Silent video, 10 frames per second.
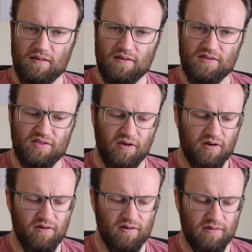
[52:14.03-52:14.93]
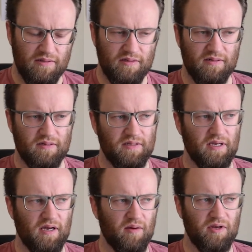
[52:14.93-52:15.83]
So,
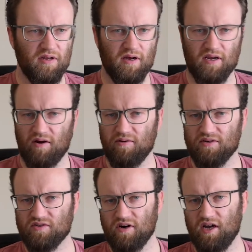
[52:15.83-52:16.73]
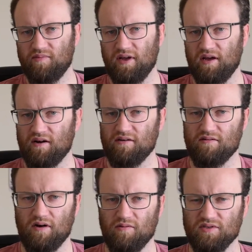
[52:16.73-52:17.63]
yeah, I mean, I can't really describe
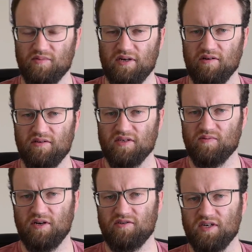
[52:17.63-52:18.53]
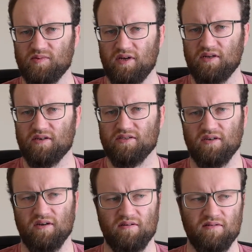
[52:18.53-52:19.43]
how I wasn't my healthiest pre-transplant because
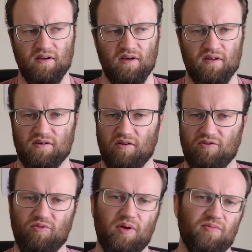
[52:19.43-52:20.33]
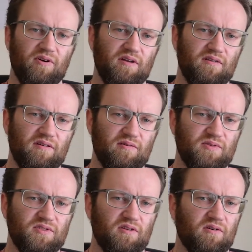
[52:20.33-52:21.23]
I don't really remember it. It
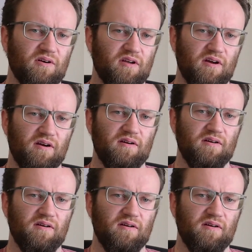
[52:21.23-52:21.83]
was so long ago.